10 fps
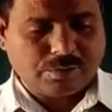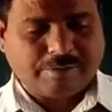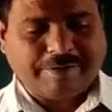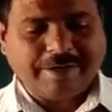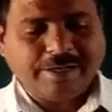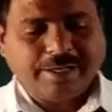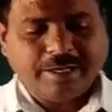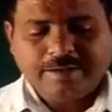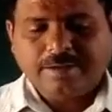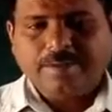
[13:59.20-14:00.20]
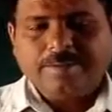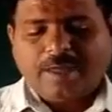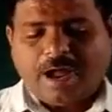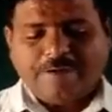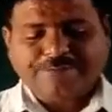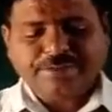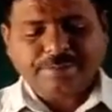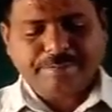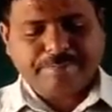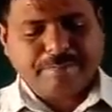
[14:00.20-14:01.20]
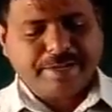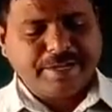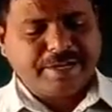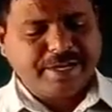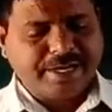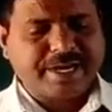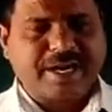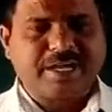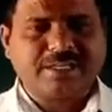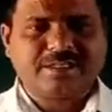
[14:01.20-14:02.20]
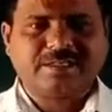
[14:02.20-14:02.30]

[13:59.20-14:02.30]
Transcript: Finally, after many trials,